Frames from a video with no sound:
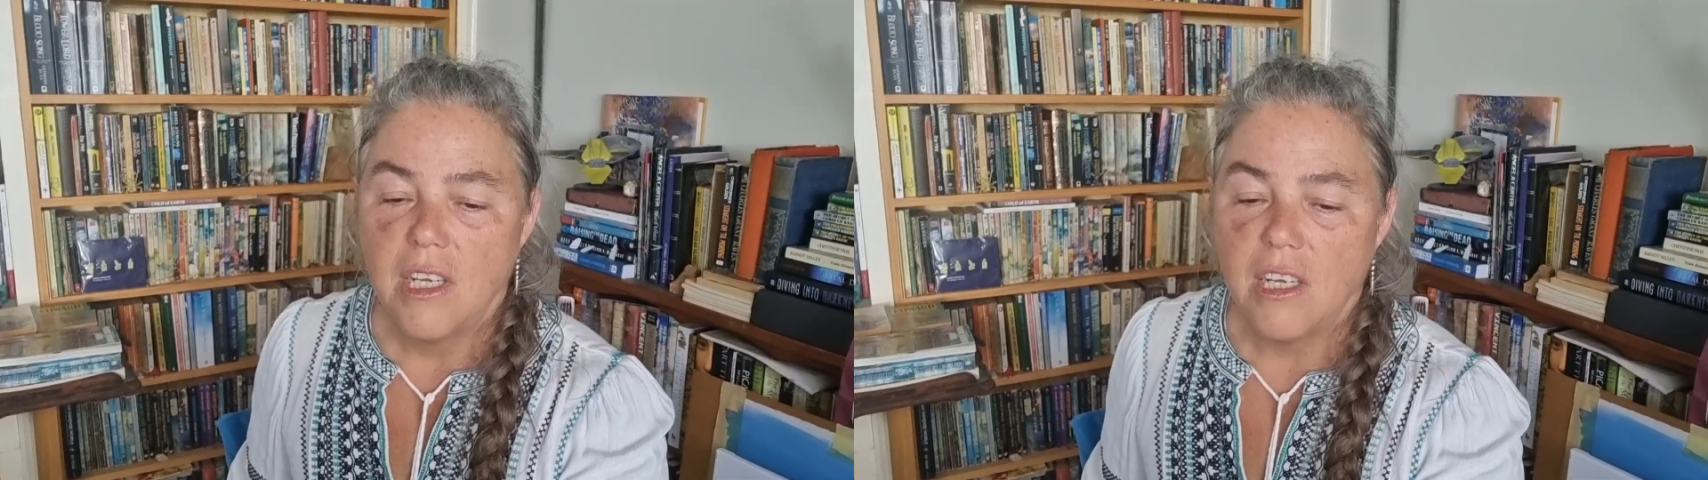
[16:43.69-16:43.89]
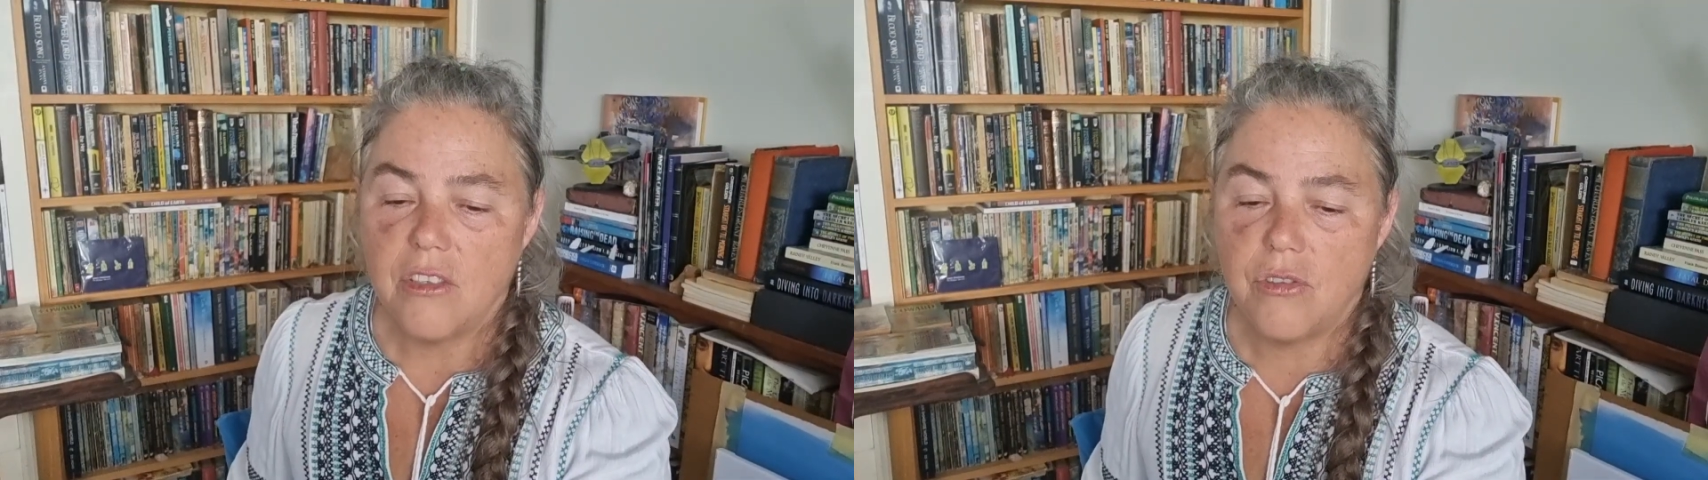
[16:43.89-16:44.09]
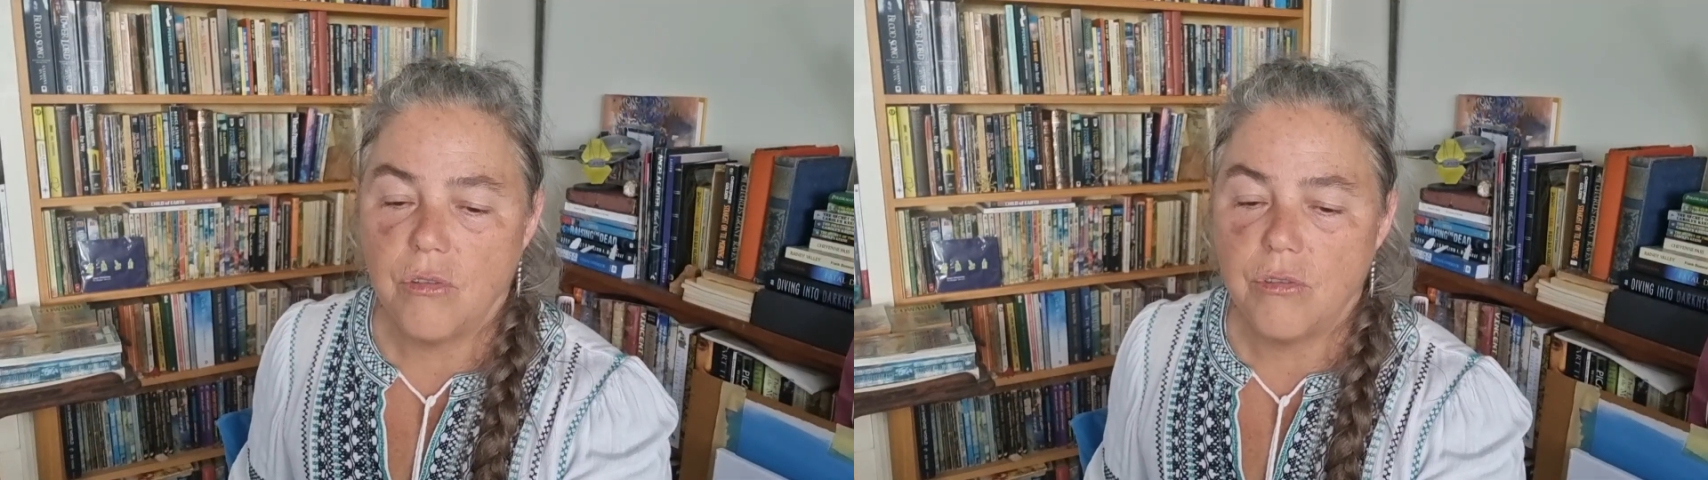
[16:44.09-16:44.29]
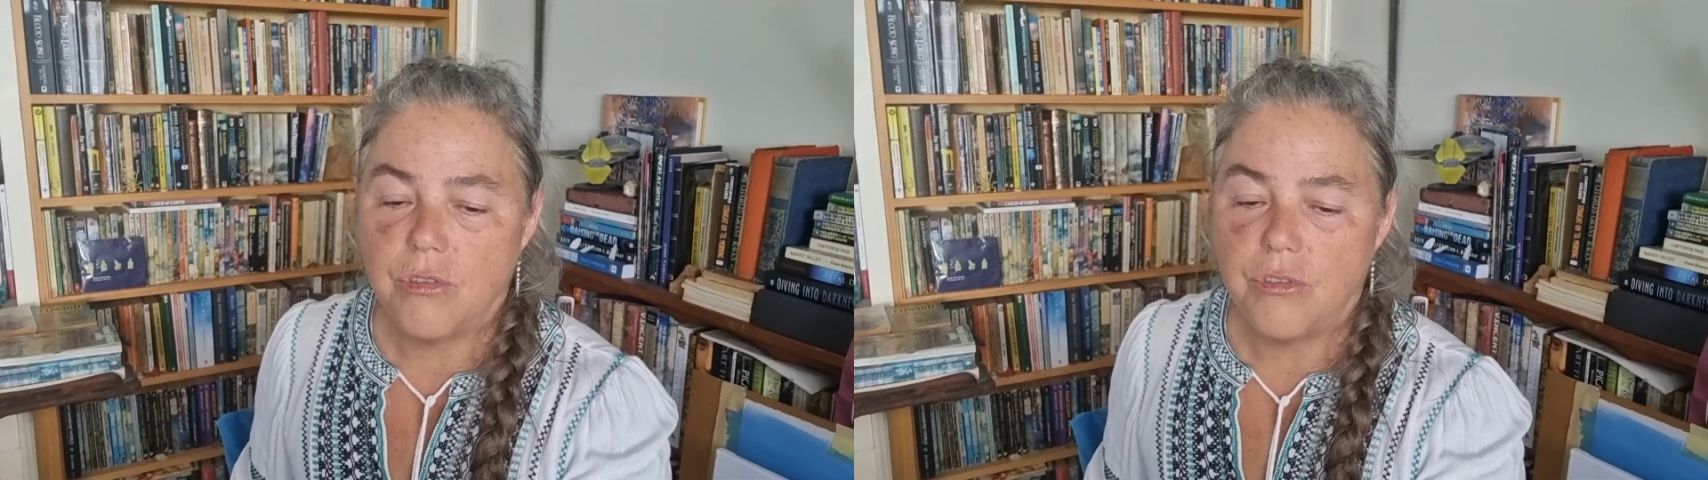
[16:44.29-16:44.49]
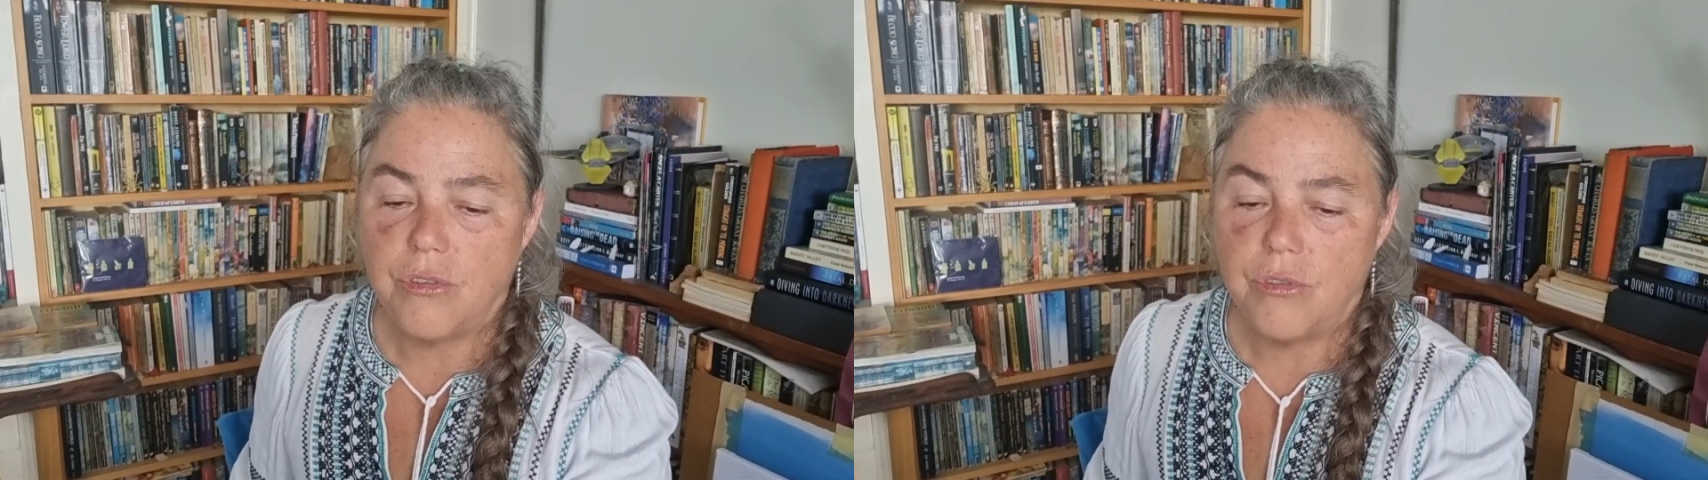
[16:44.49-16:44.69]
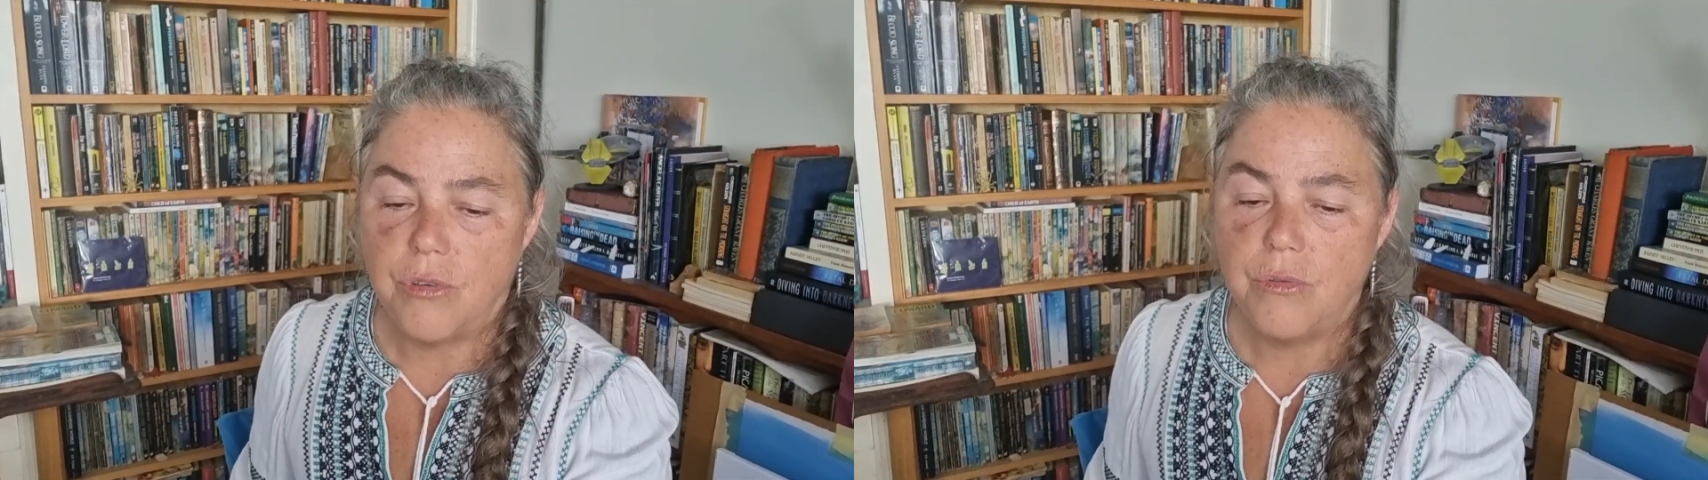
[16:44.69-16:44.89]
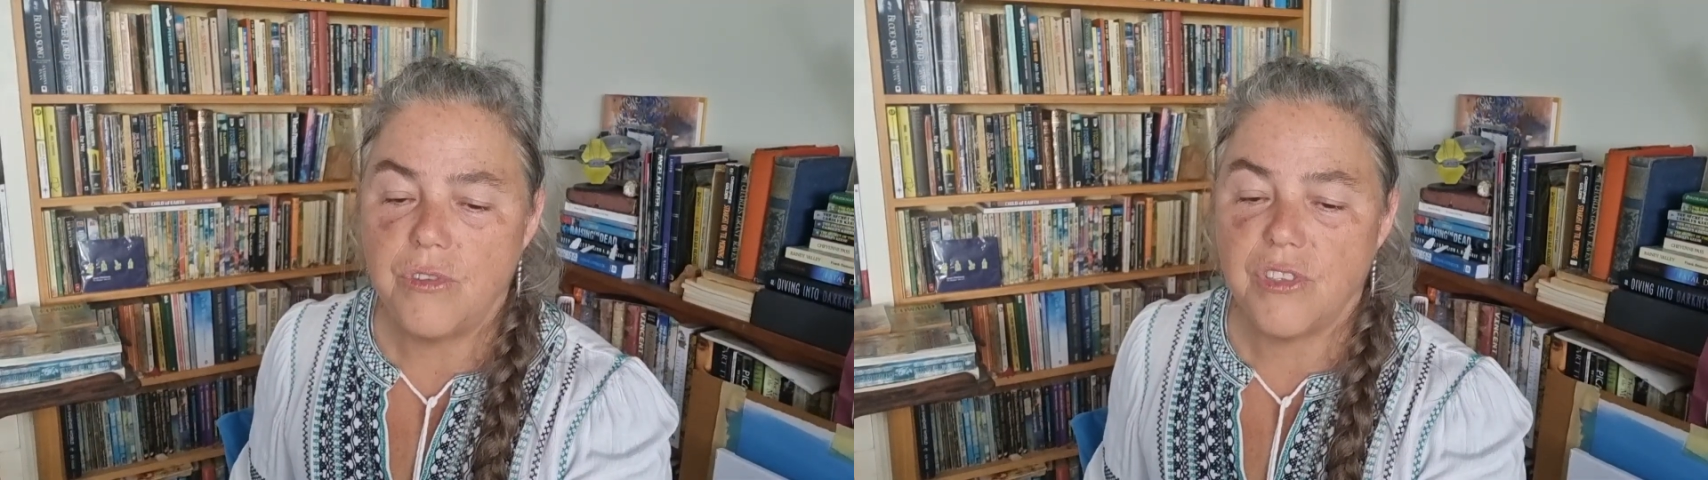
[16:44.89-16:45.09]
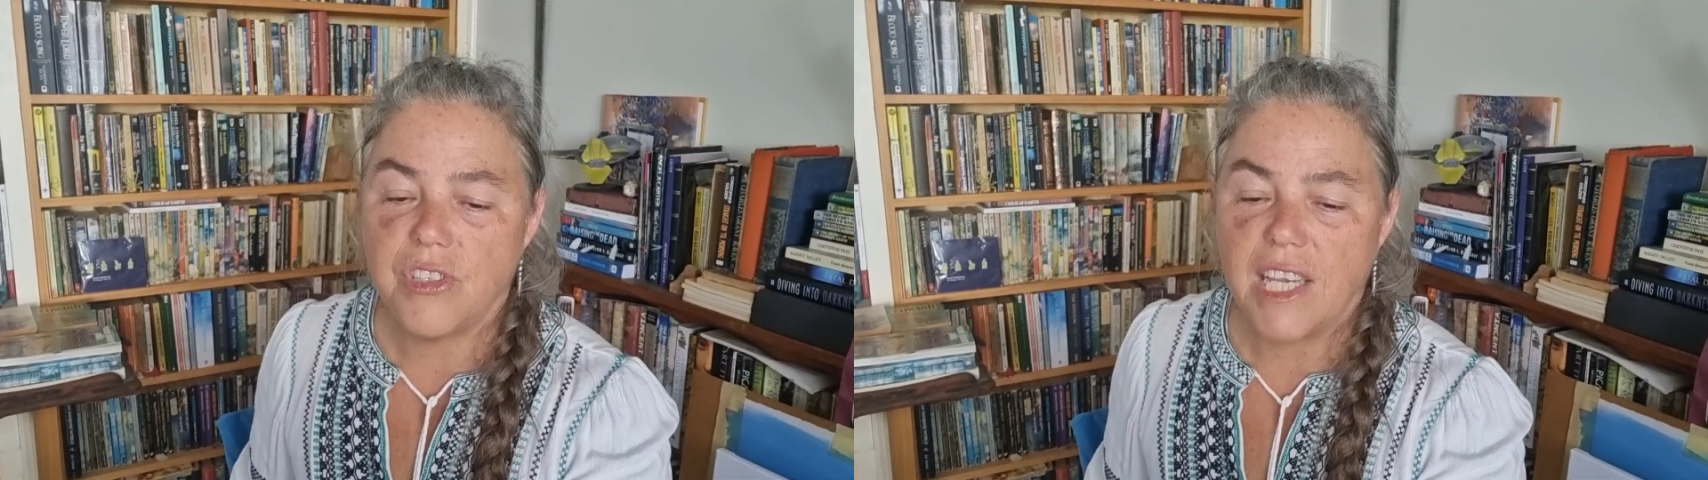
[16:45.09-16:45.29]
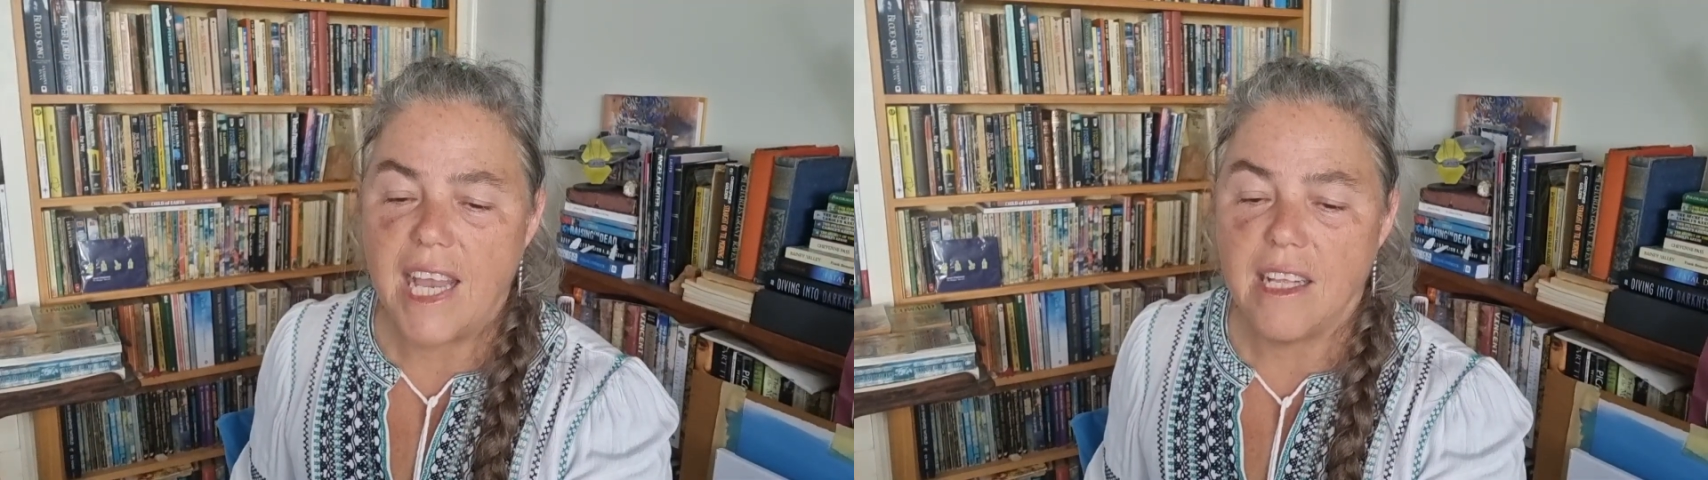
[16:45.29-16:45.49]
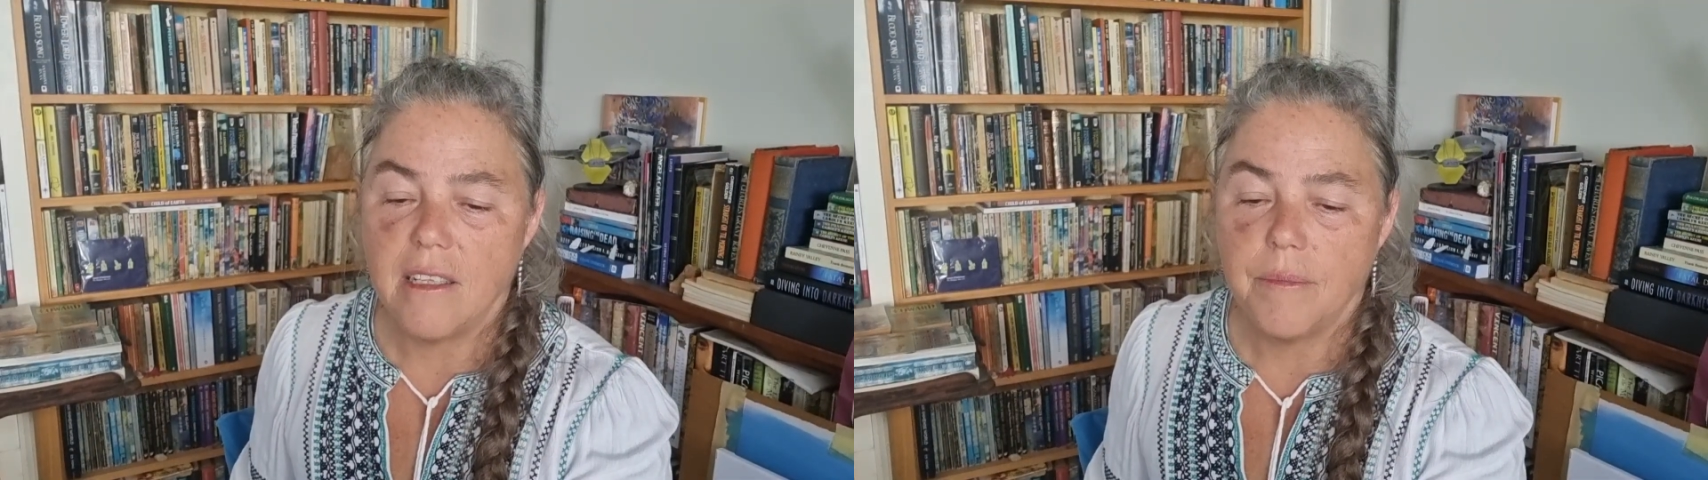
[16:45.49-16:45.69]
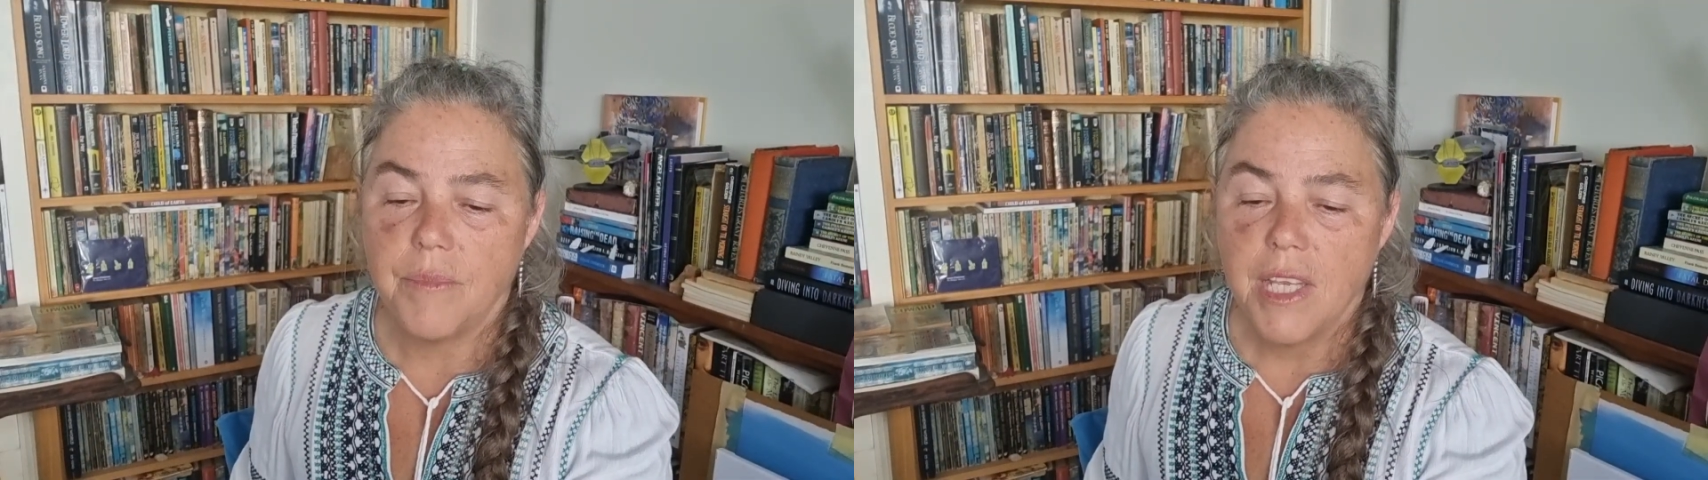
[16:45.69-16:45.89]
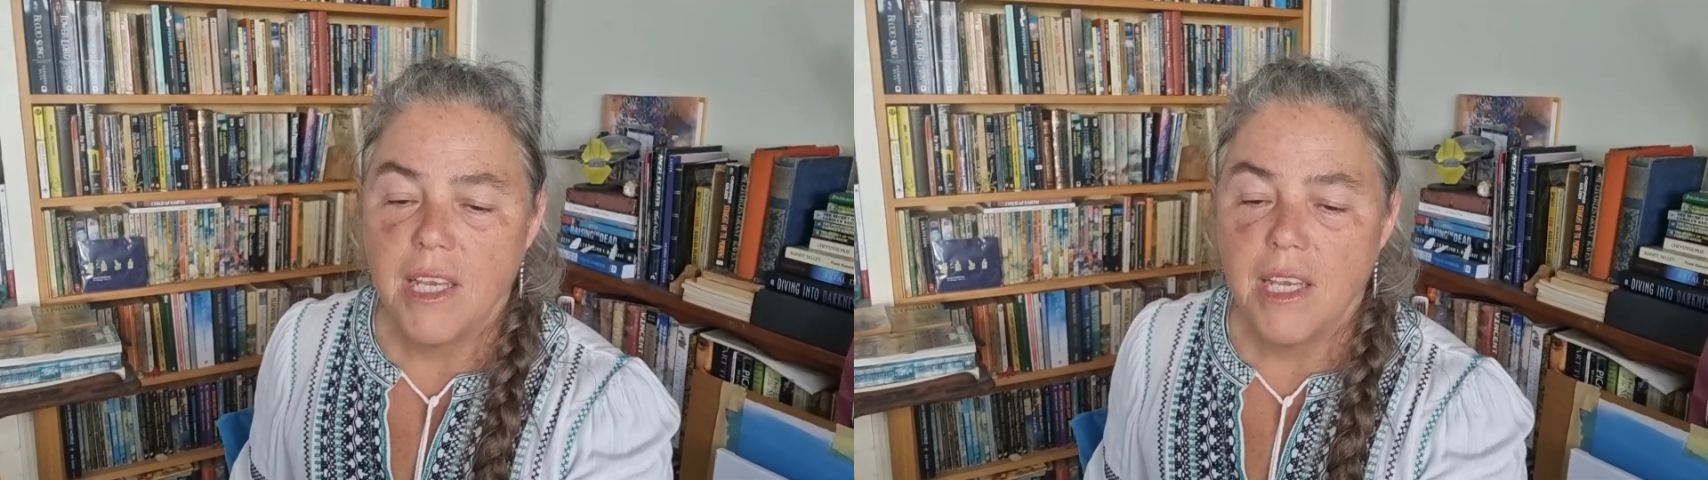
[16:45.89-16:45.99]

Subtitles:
a saw-toothed scale.